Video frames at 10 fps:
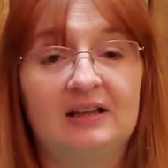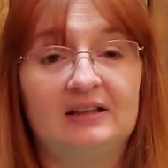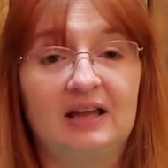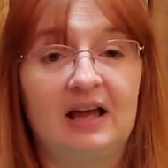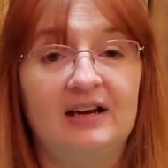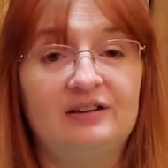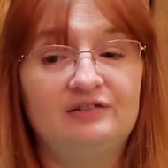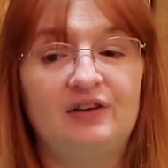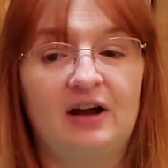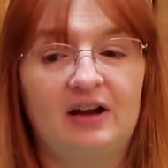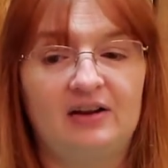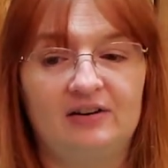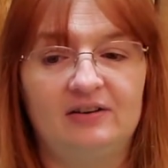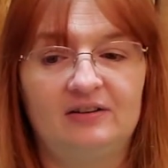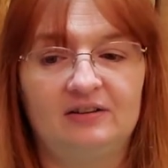light a
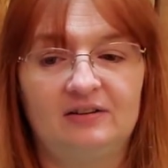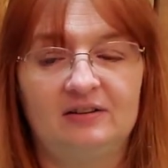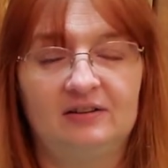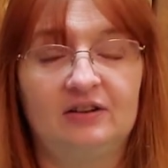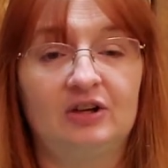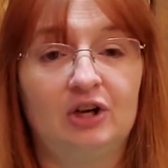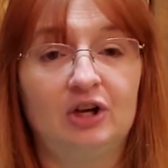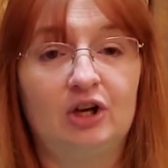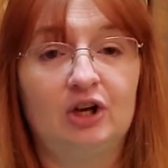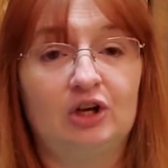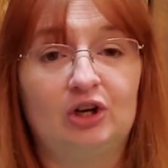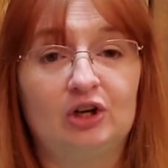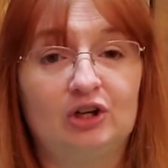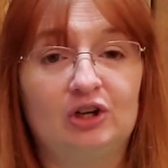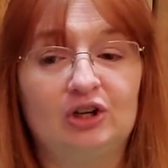fire,
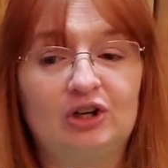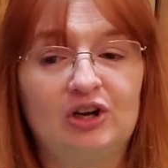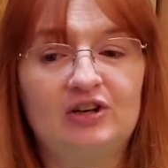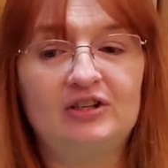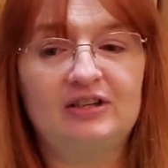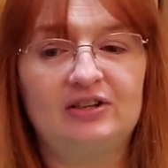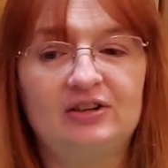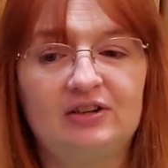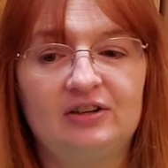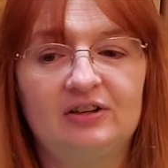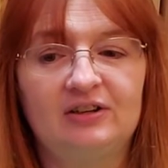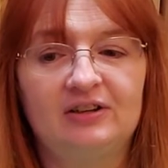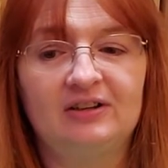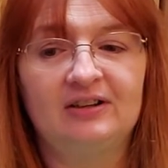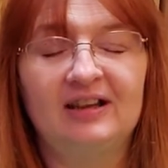cook our dinner,
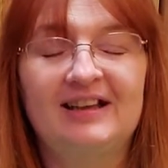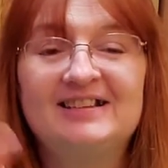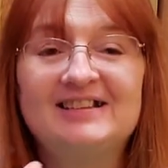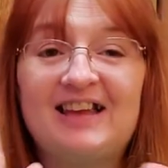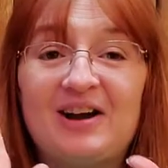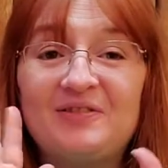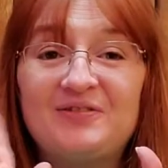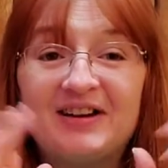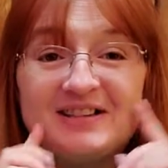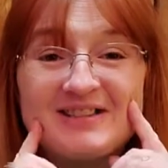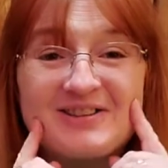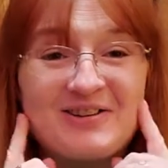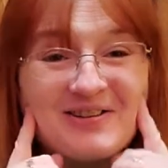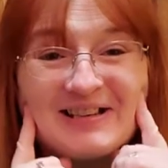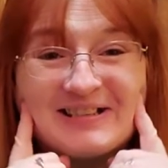tell fun
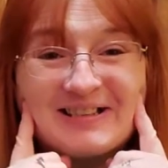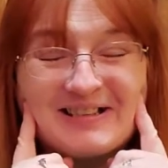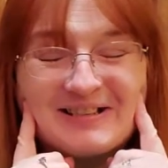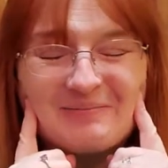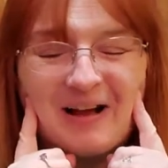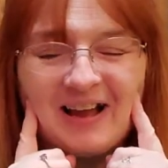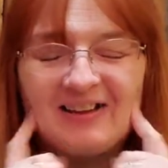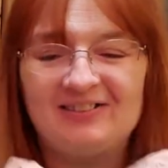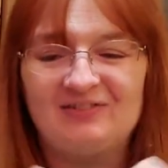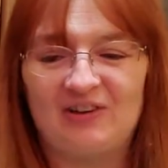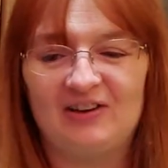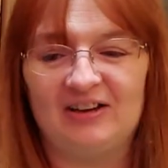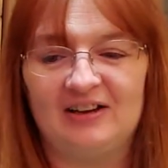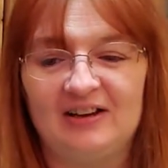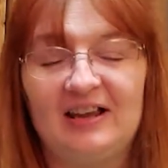stories. Can you smile? Very
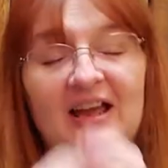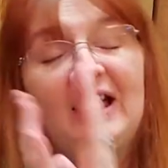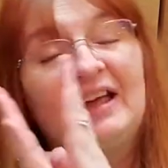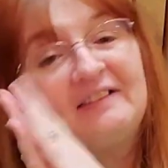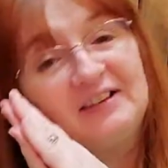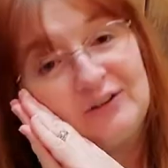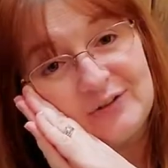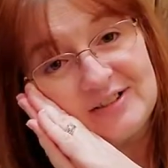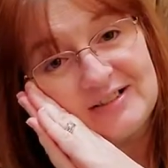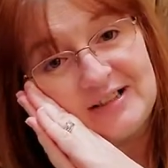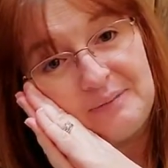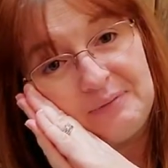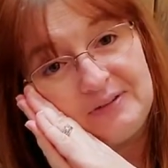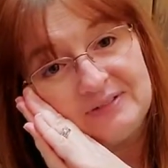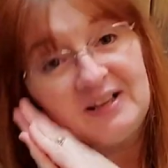good. And then go to sleep.
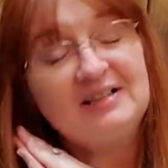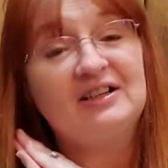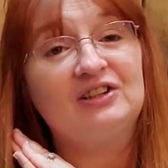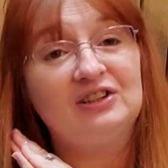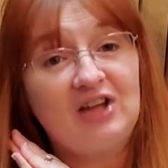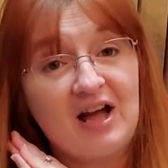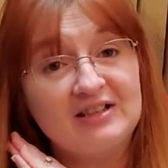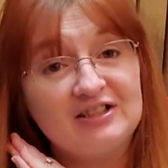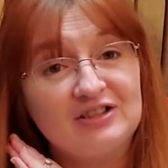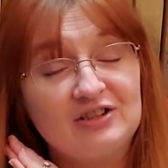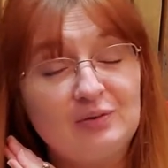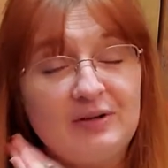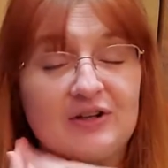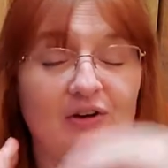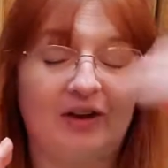That's a lot to do
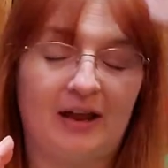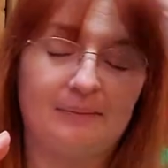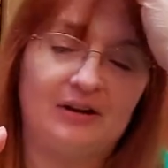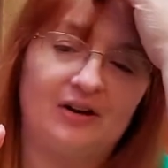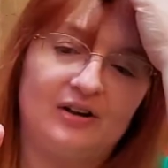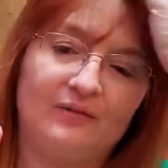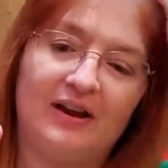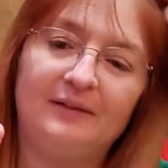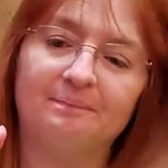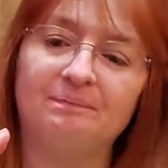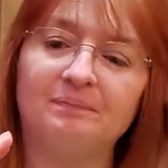when you go camping. Are you ready?